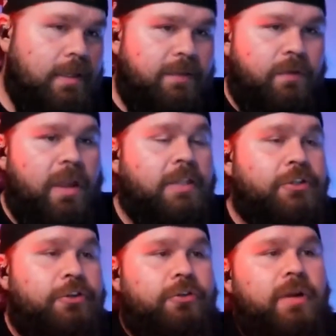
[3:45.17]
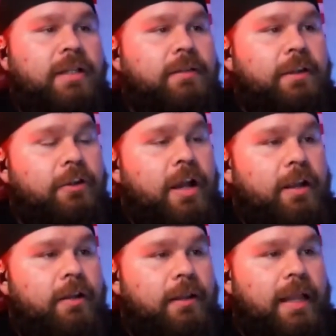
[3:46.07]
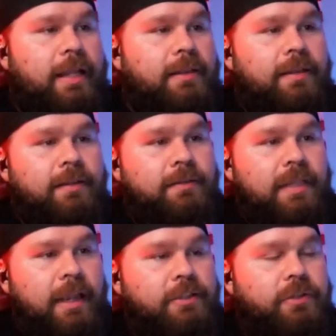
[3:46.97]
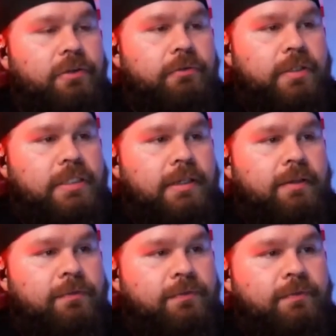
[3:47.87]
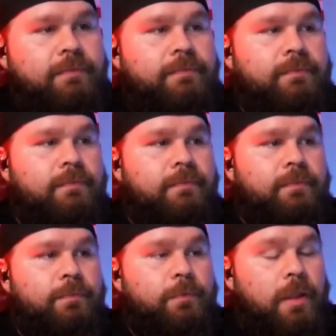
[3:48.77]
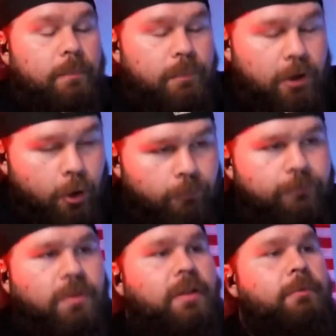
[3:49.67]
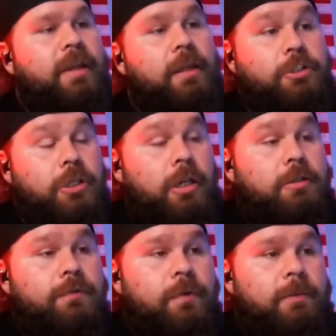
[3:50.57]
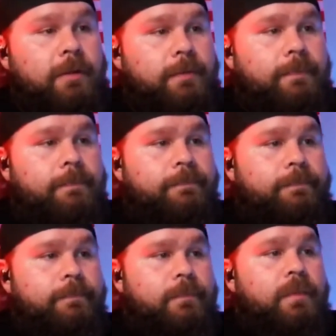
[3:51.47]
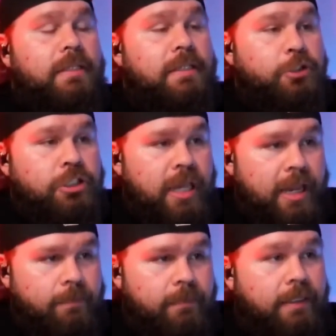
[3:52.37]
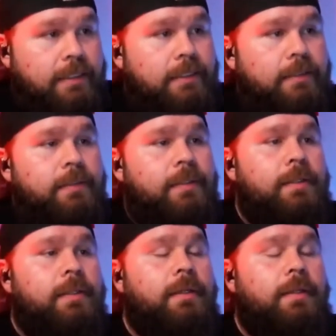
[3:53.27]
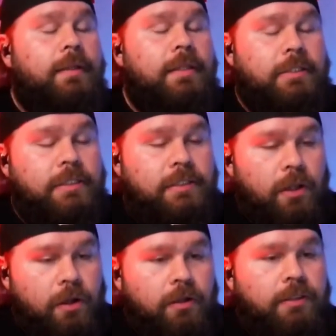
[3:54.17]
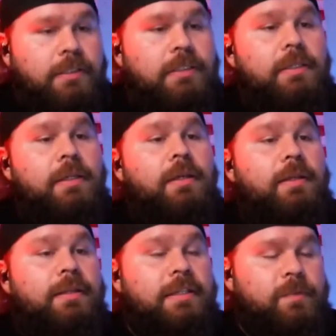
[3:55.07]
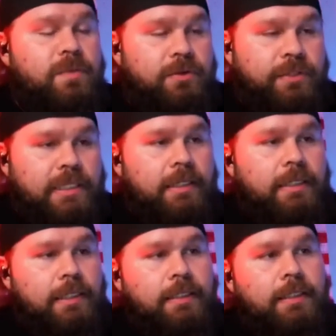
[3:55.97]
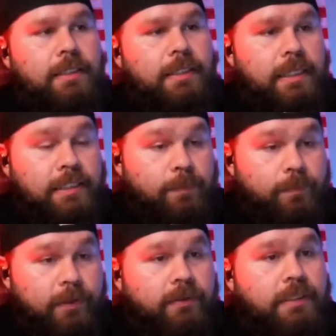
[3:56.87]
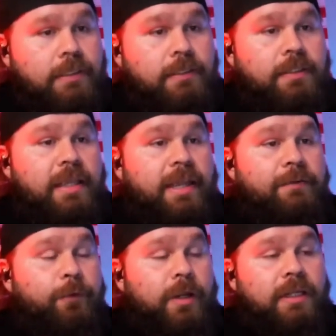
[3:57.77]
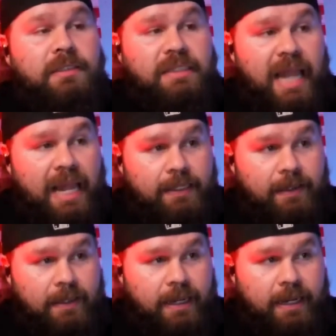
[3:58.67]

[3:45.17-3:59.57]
If you answer correctly, you're not going to like the answer you receive. But hopefully you'll make a change from it. It's enchantment. This songs, this music is built for exactly